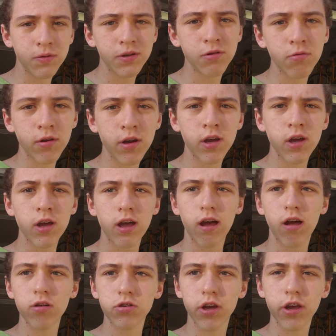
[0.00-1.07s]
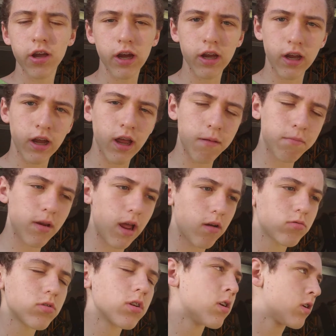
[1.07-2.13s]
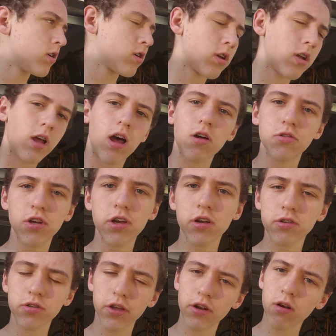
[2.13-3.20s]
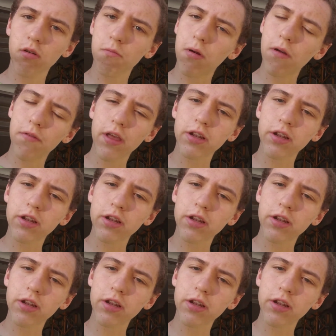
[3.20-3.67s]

I'll tell you guys. I'm. i I'll tell you guys later about that stuff.